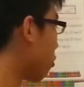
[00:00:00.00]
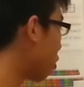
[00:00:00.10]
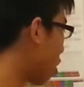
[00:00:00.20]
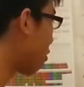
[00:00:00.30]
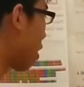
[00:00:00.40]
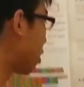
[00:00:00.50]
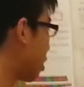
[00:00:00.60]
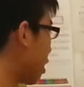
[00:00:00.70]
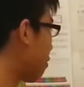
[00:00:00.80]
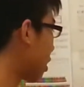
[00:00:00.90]
of known
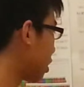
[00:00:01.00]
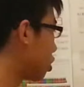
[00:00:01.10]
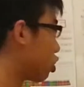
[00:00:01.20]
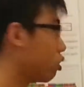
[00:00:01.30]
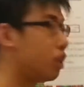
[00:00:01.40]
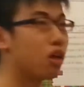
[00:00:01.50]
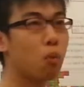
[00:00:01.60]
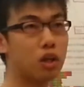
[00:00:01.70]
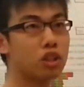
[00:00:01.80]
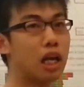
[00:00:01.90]
viruses and vaccines through
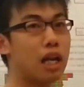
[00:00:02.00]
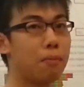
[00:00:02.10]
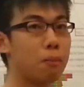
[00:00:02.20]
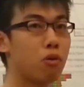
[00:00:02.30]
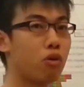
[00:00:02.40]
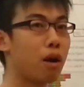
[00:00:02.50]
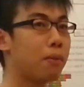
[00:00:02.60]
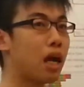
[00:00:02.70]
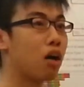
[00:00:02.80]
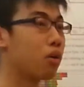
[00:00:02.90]
needle-launch dynamic
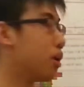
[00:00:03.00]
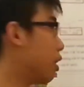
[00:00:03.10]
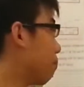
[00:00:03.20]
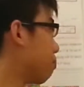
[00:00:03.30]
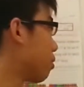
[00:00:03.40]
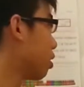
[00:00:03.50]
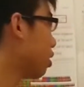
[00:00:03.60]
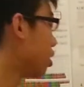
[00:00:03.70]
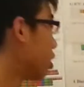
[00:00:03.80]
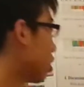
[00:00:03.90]
programming algorithm.
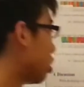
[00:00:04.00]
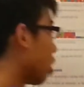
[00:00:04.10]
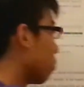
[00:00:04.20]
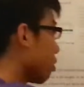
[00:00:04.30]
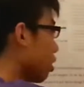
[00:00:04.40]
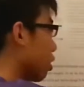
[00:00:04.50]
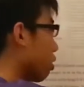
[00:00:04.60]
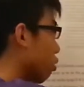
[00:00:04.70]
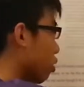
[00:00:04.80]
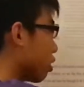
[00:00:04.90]
So
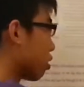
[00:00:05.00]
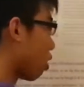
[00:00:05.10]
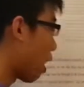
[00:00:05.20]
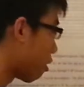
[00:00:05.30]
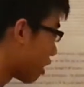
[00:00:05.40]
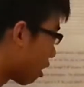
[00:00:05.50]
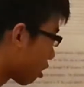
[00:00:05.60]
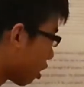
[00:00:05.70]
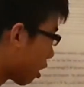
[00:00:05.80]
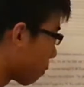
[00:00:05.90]
I will now
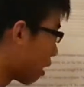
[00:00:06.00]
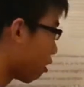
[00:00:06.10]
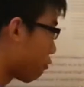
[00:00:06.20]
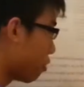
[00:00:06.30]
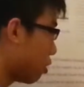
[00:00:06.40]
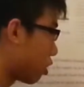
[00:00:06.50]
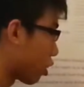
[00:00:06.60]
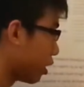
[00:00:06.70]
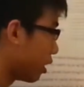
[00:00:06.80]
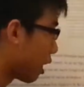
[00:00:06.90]
talk about the figure
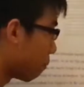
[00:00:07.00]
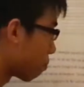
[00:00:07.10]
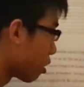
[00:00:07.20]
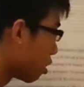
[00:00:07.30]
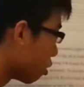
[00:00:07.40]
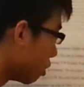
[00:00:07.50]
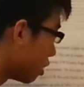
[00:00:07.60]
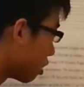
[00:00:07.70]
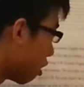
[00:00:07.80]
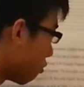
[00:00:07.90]
29,
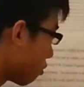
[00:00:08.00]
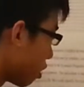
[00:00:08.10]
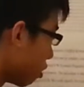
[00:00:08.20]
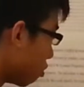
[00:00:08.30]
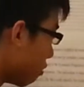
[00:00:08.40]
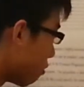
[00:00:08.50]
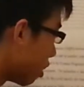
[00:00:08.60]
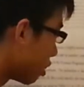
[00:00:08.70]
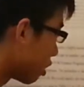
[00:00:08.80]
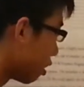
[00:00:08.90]
the
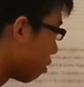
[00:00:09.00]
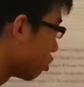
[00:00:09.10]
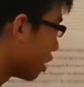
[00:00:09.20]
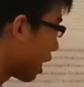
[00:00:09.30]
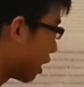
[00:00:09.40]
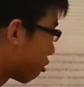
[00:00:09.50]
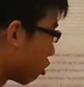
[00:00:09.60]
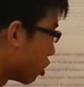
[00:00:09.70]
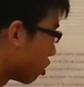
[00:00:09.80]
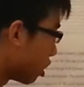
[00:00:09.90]
reverse genetic
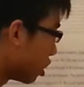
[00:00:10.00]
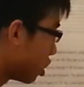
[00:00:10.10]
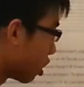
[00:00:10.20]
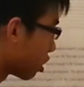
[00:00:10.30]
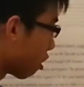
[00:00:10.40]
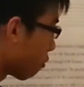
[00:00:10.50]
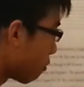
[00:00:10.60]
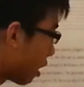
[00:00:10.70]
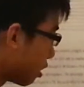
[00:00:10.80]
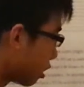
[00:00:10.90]
procedures of
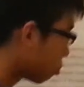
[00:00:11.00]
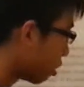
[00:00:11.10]
vaccines